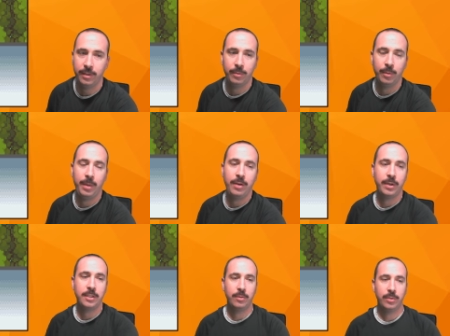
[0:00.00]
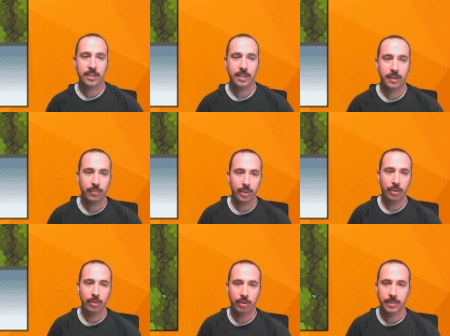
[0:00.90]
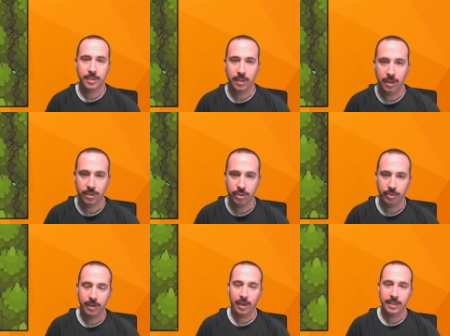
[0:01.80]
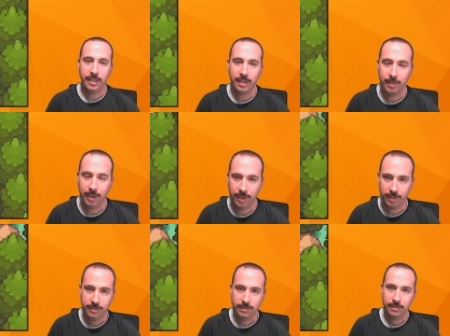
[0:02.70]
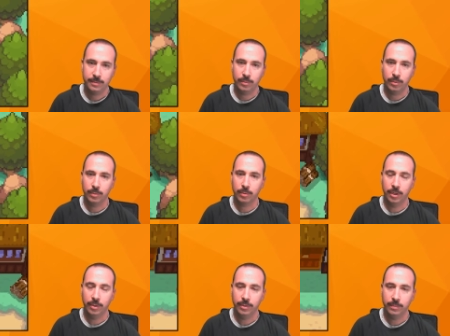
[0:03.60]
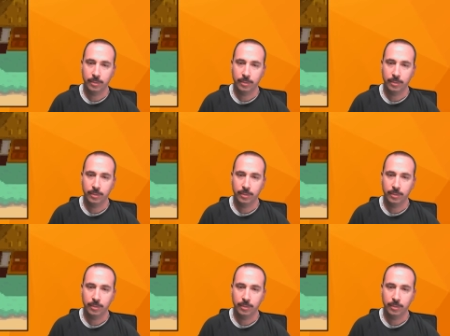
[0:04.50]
The main reason was to give Riolu a massage, so never. I take that back. We're going.